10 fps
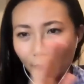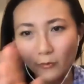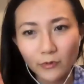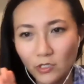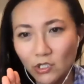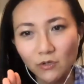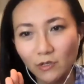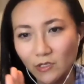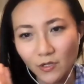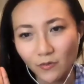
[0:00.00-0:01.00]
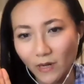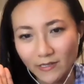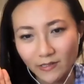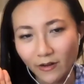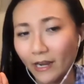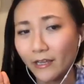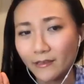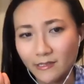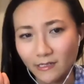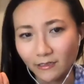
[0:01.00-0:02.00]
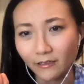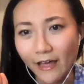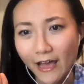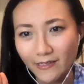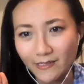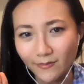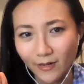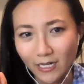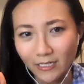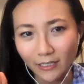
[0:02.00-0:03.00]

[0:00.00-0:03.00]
students who raise their hands in class, right?